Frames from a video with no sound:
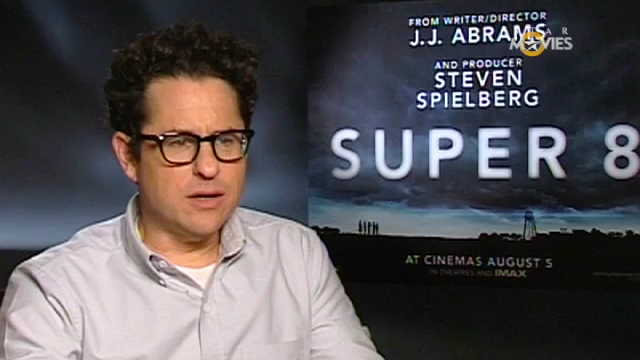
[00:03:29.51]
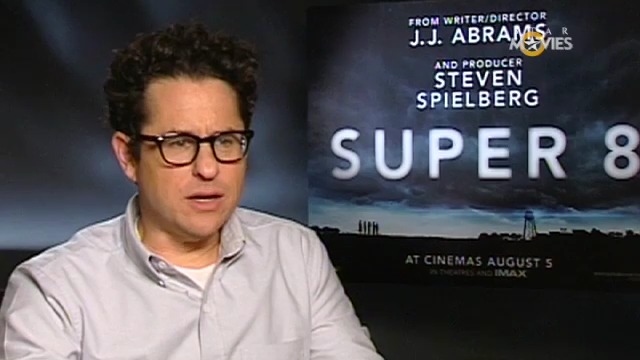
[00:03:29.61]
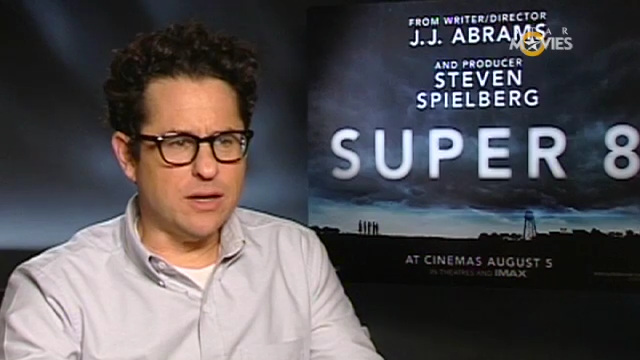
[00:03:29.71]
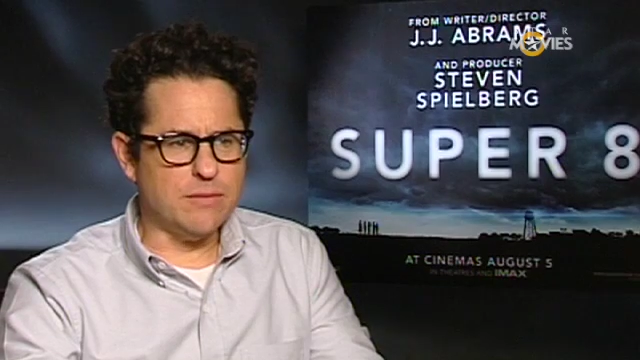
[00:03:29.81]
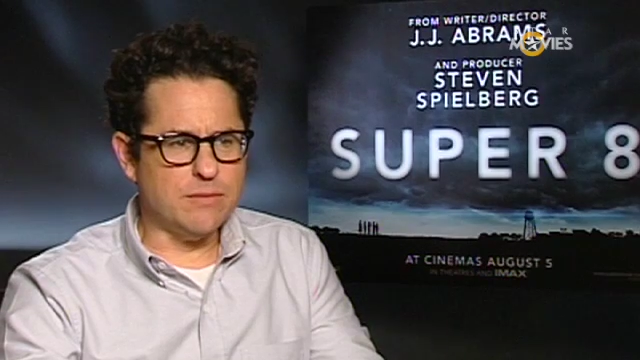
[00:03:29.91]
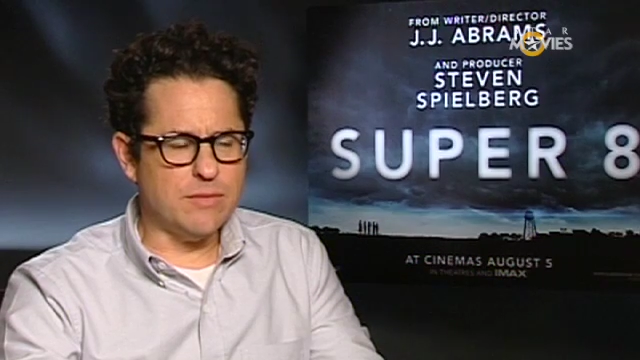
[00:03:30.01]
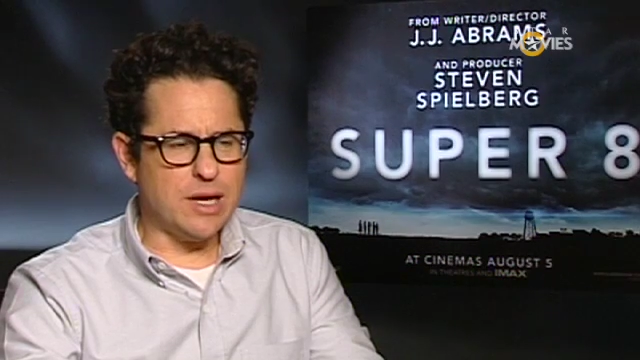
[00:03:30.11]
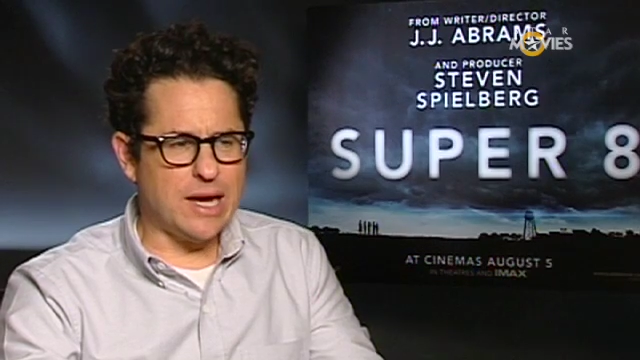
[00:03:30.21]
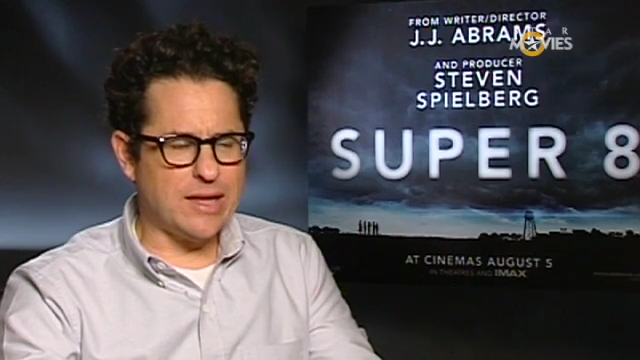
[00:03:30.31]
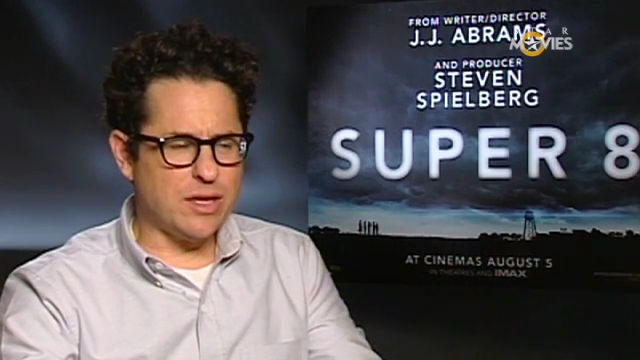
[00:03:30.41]
And
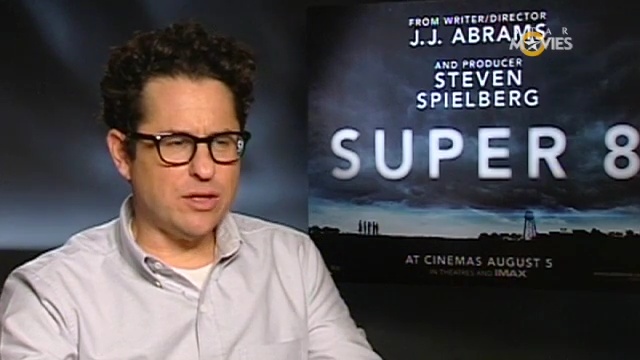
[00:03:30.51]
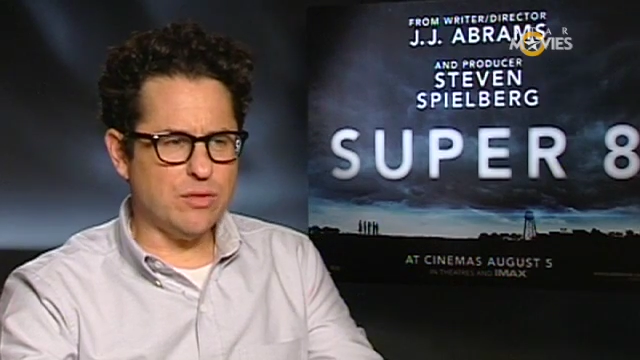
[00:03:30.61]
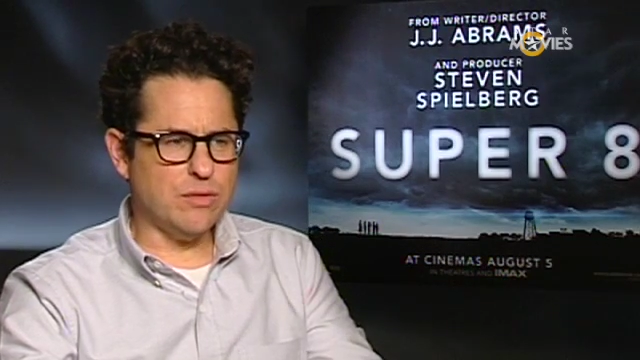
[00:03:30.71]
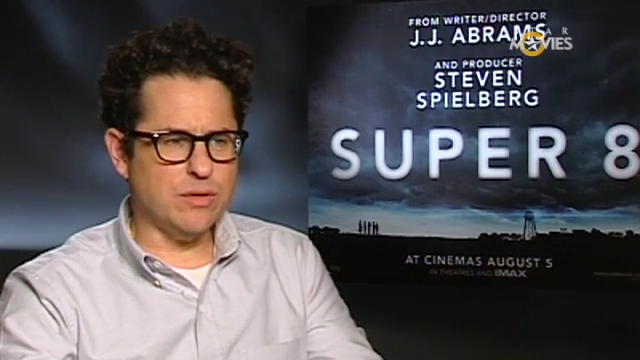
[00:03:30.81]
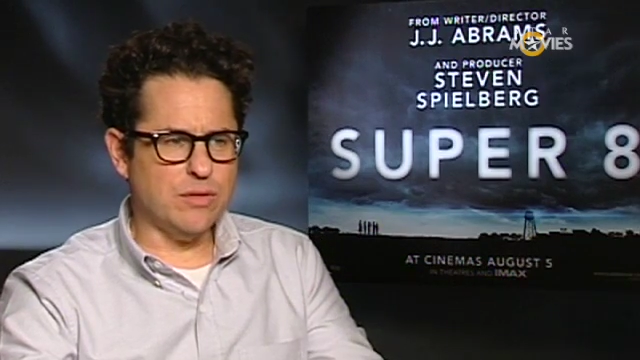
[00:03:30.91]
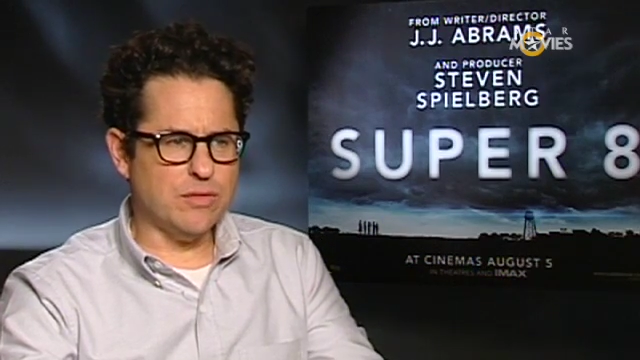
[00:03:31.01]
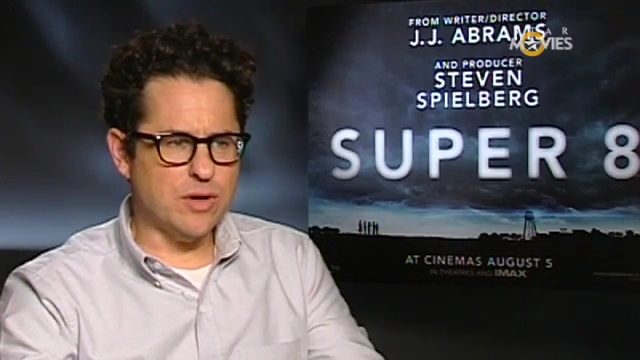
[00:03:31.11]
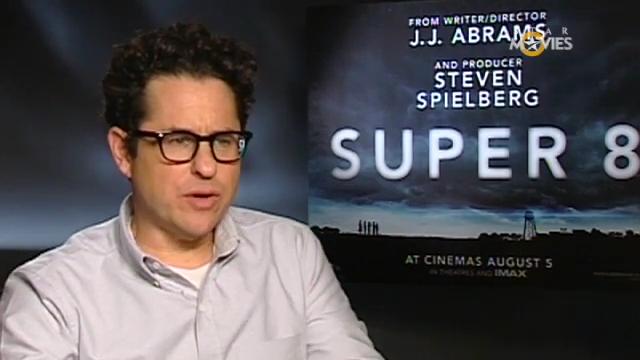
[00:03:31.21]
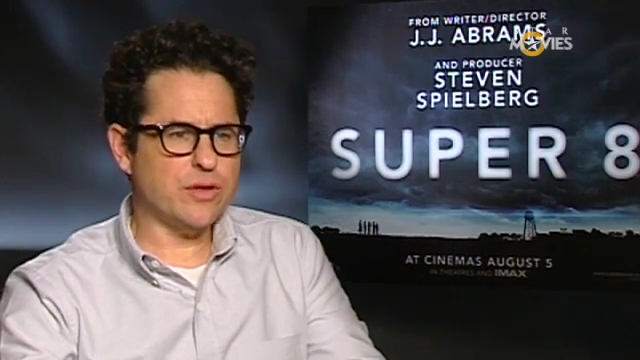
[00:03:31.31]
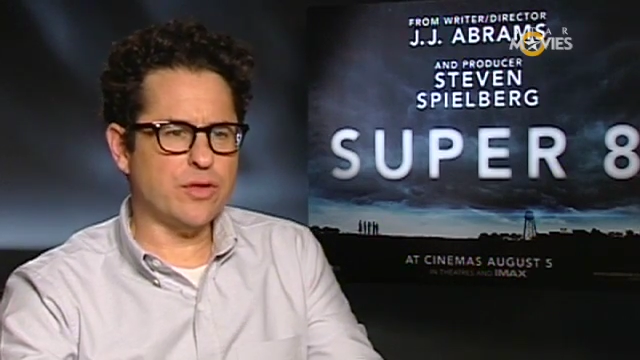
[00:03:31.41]
then you
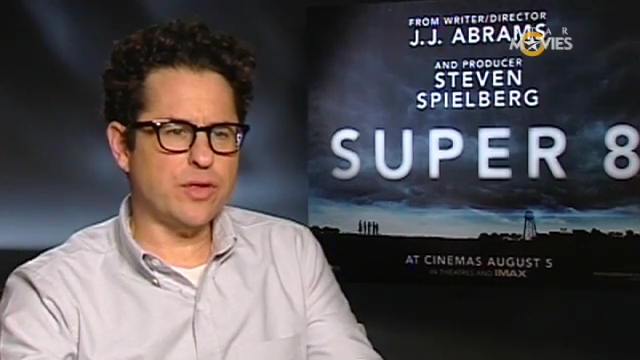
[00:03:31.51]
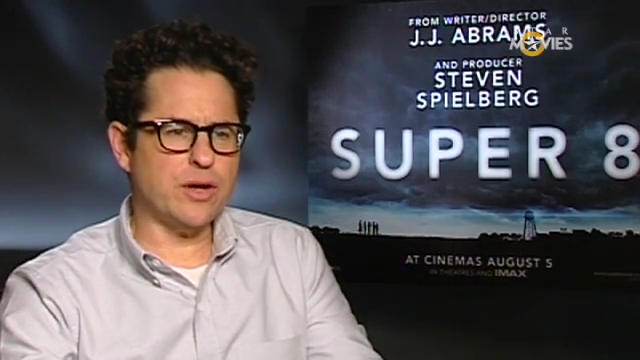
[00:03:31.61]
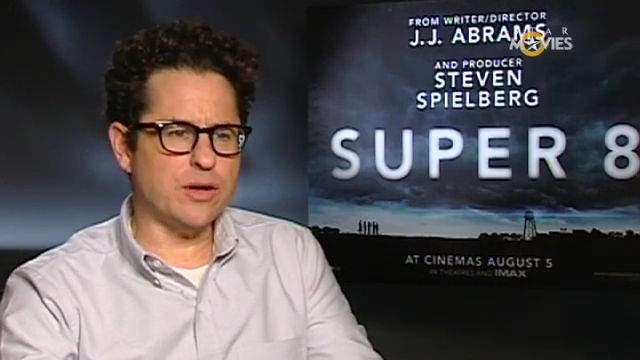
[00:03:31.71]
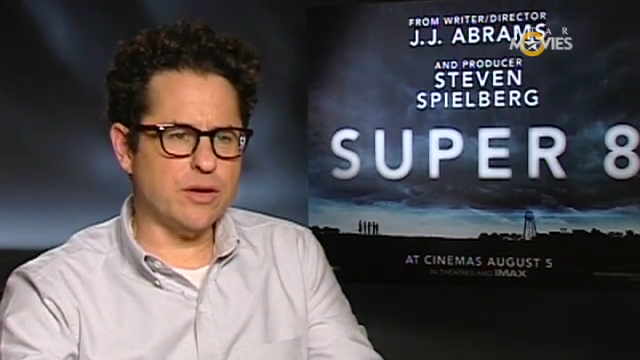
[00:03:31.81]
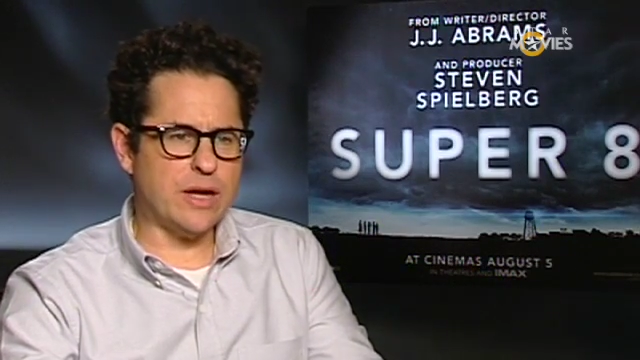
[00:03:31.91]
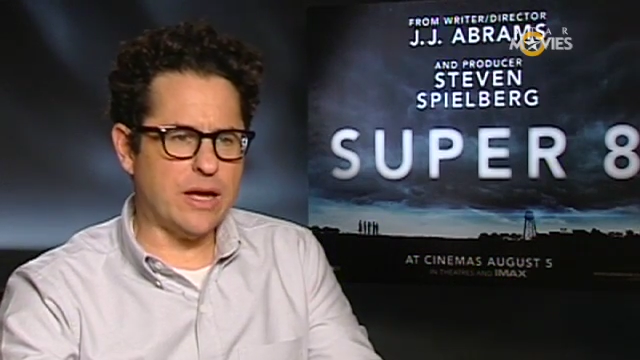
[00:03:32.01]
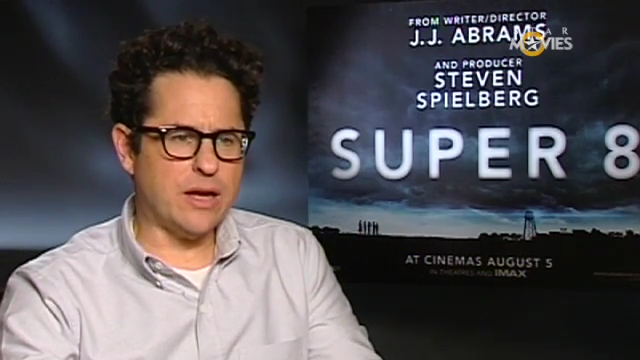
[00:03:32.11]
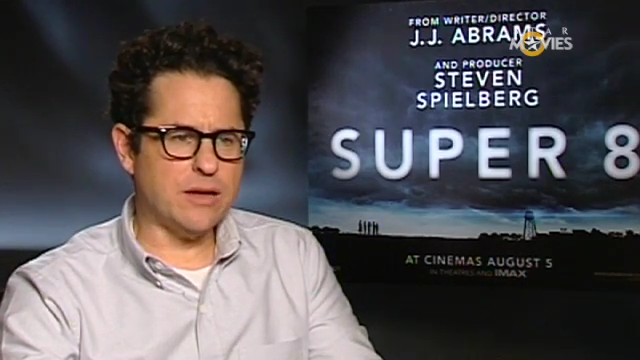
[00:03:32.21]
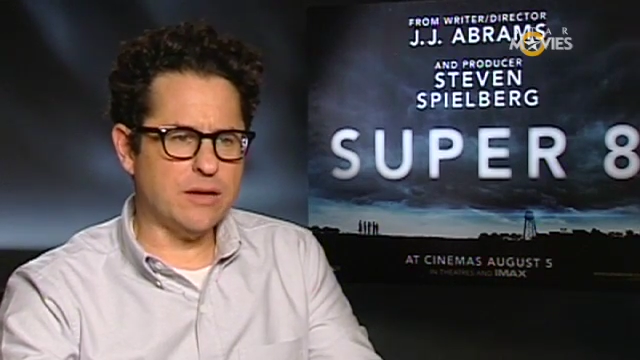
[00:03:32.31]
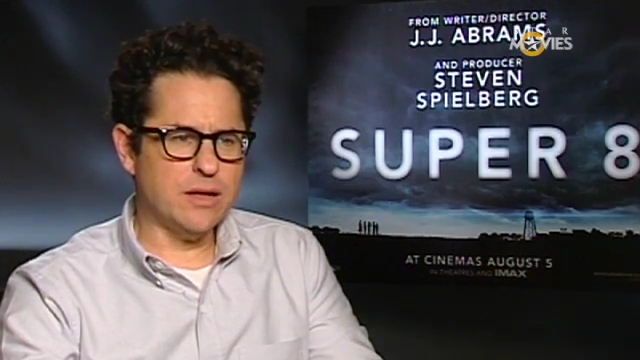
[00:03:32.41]
go to the theater
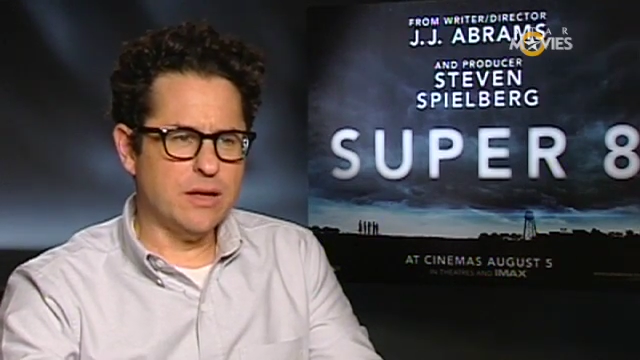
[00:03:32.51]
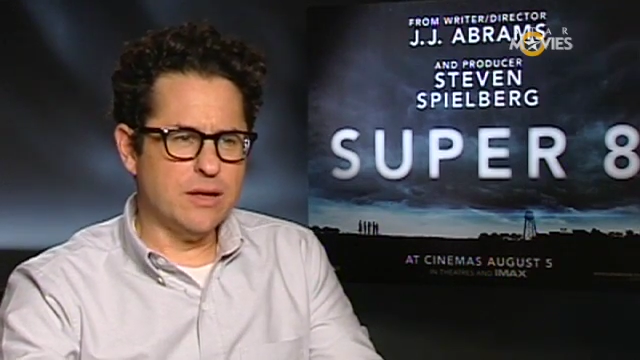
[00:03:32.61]
and